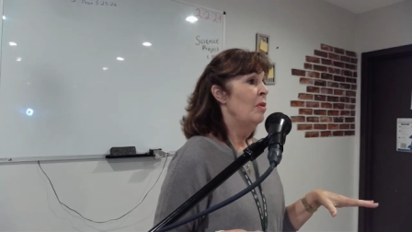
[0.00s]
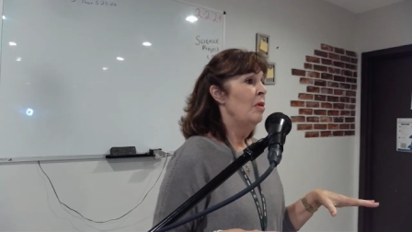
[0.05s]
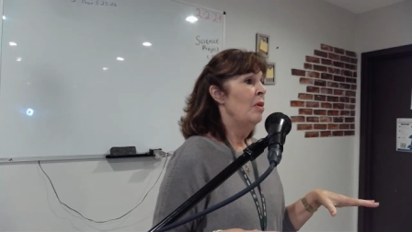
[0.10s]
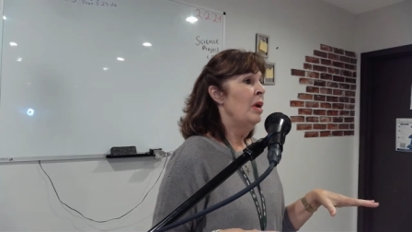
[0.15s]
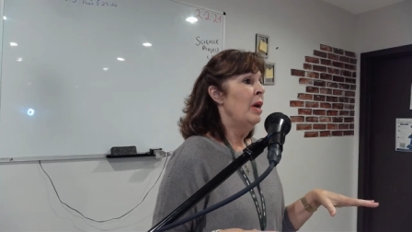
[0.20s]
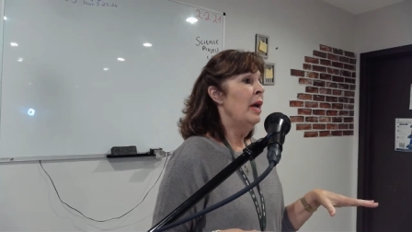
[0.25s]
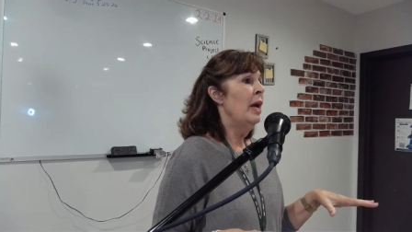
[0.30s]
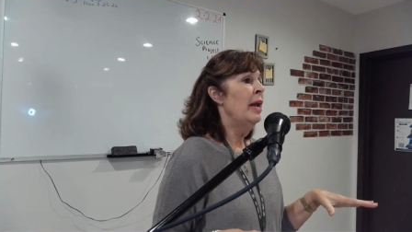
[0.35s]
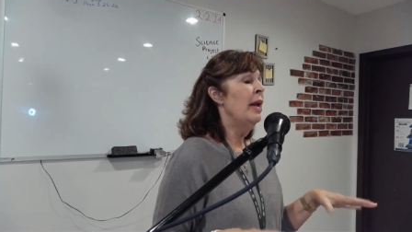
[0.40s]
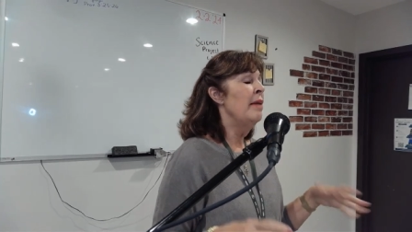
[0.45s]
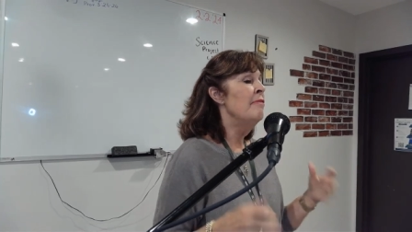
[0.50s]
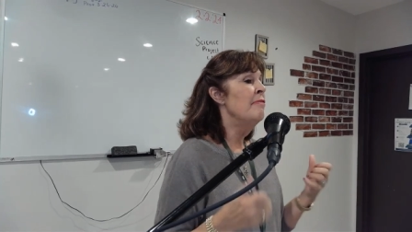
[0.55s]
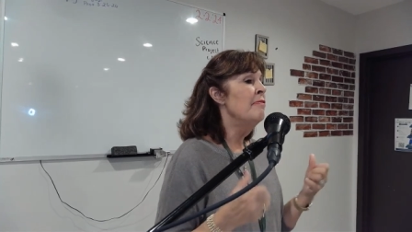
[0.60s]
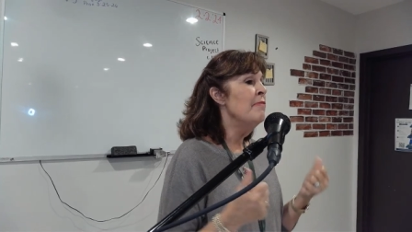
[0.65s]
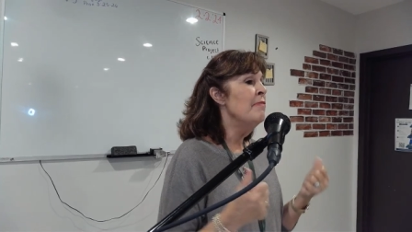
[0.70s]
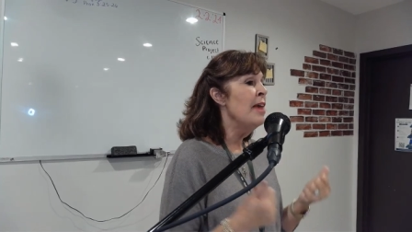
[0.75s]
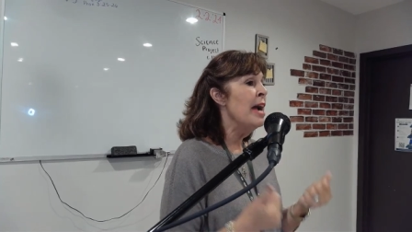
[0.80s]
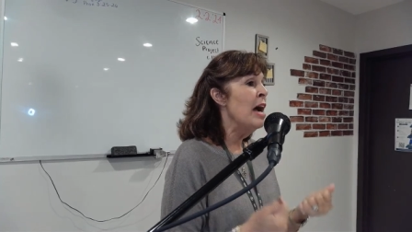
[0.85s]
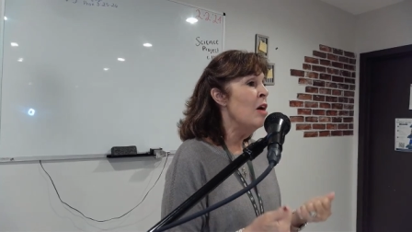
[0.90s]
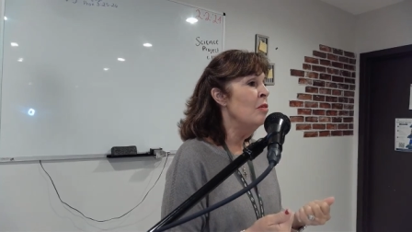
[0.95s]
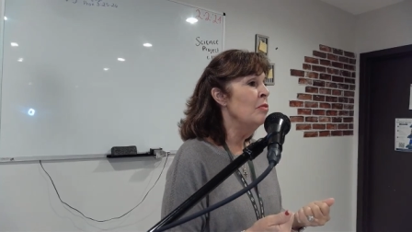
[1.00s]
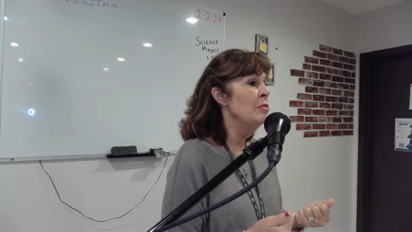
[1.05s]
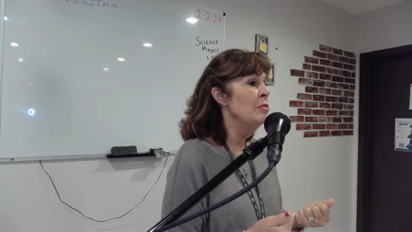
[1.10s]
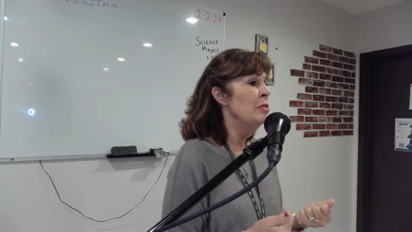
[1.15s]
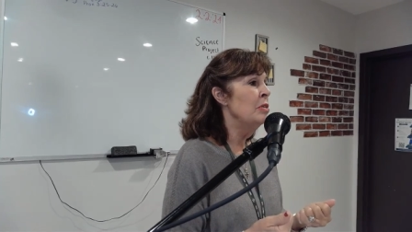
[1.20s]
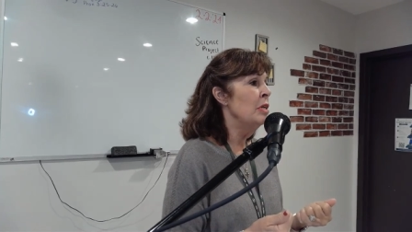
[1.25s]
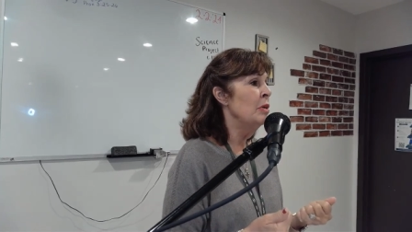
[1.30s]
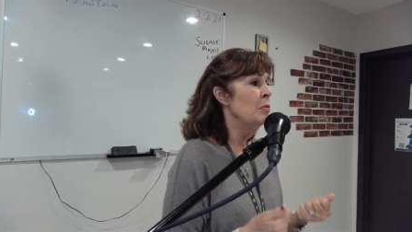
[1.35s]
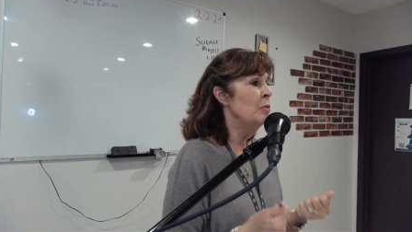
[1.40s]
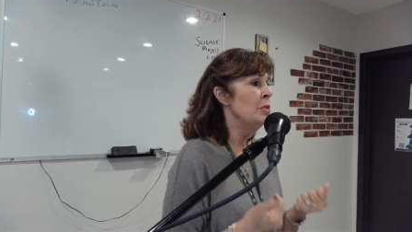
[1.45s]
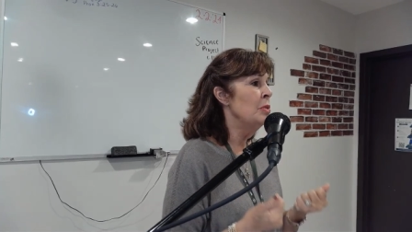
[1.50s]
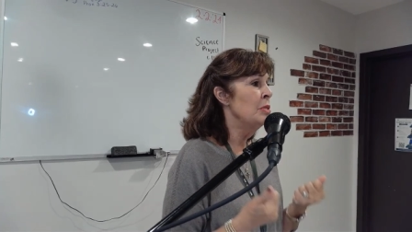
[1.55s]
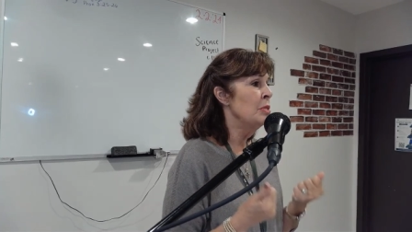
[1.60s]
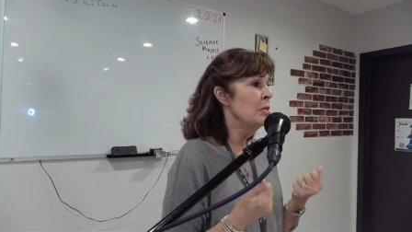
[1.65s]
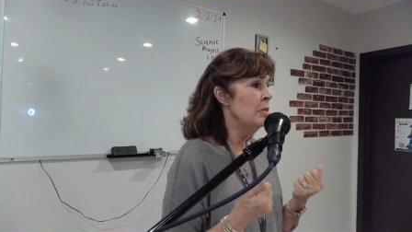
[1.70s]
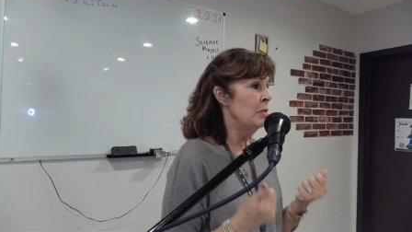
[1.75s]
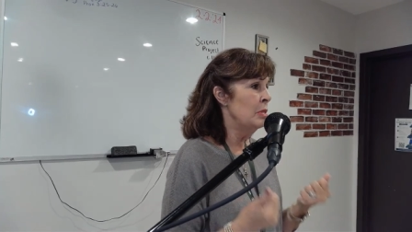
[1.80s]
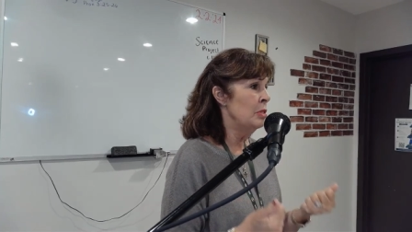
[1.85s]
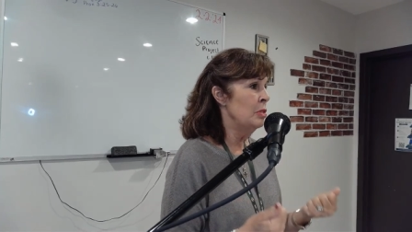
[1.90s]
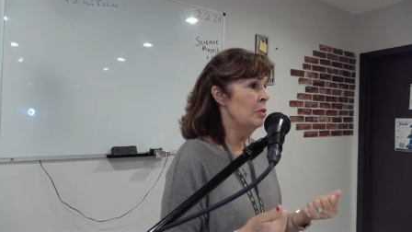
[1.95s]
And I found it was
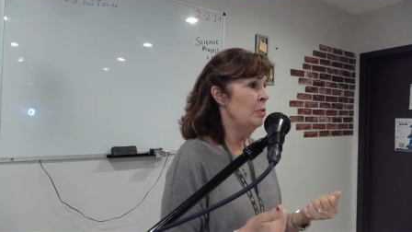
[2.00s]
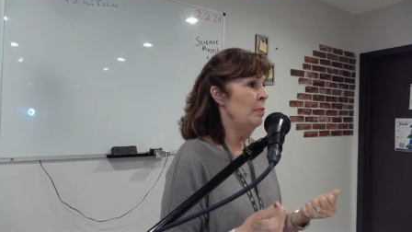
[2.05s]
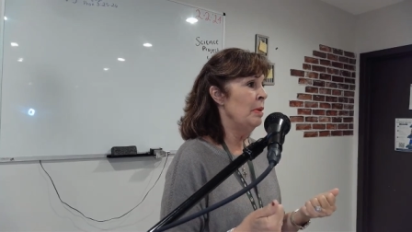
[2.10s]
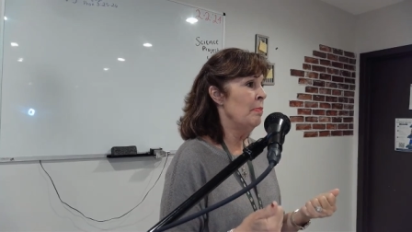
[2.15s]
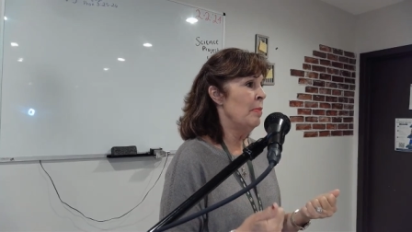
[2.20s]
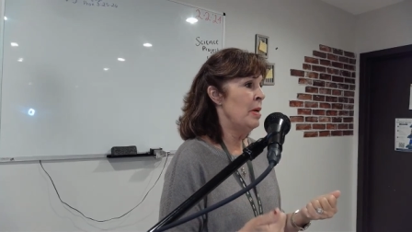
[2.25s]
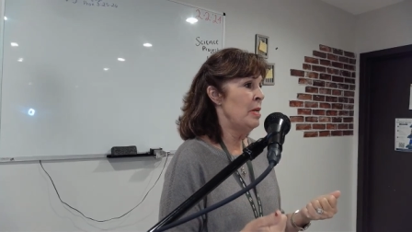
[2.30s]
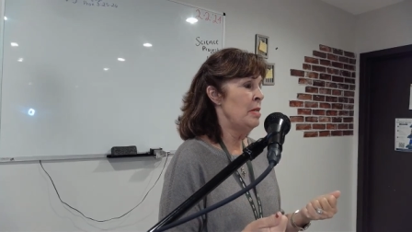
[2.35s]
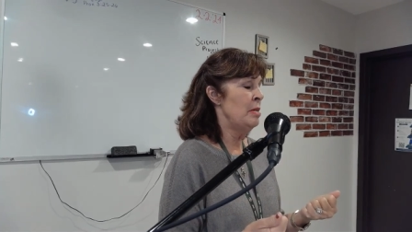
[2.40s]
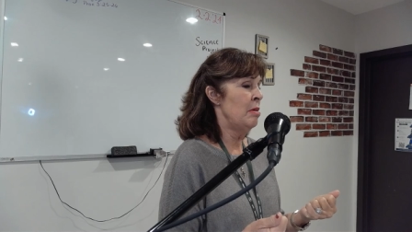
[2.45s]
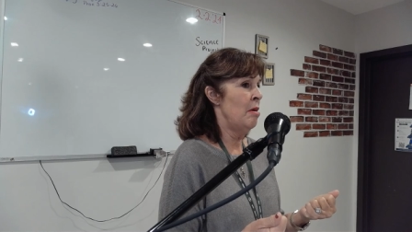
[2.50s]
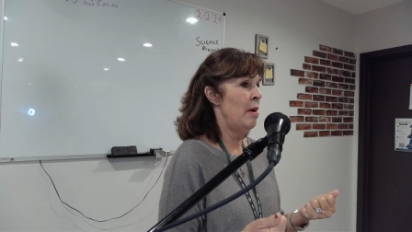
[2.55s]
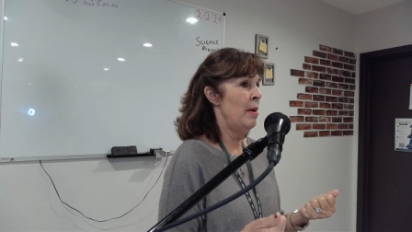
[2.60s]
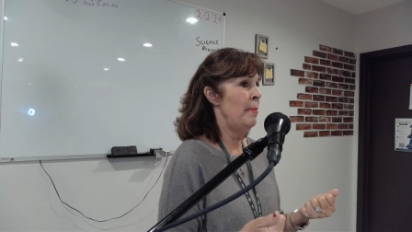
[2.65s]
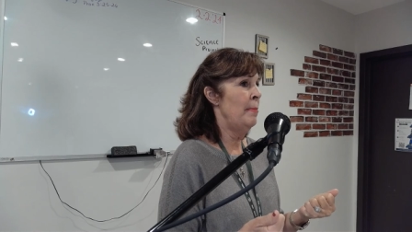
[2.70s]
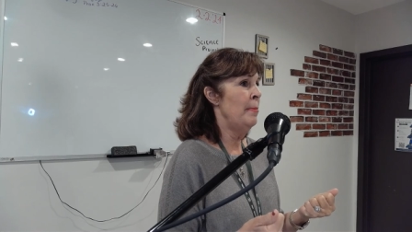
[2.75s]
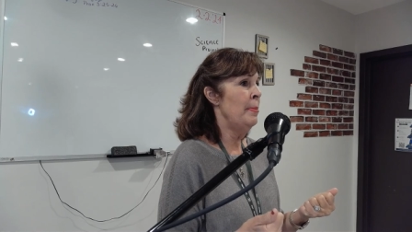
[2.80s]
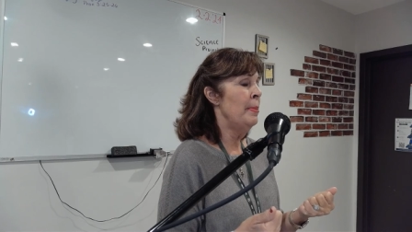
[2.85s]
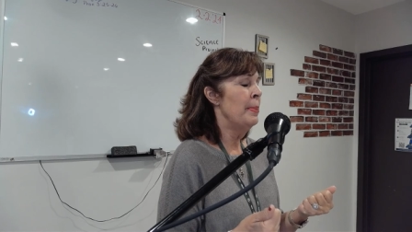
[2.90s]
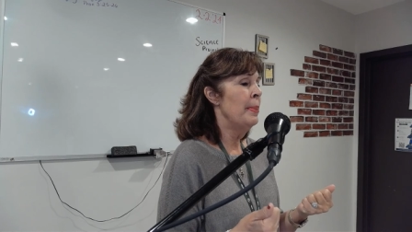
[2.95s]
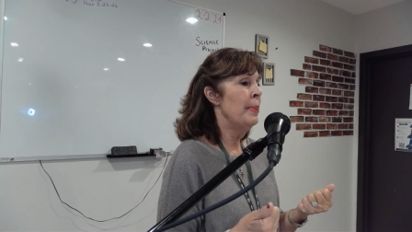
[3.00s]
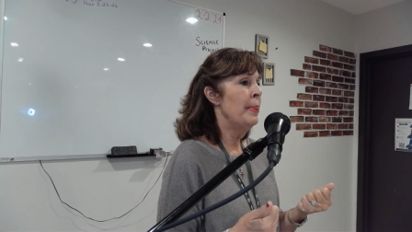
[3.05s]
consuming my time.